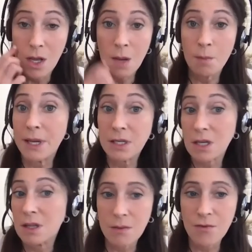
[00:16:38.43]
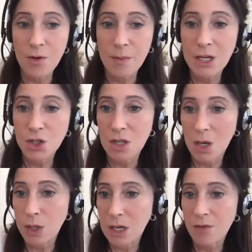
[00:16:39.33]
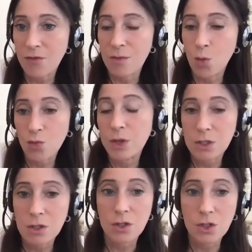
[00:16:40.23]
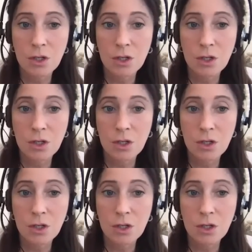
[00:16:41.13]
based on the information that we get from more research.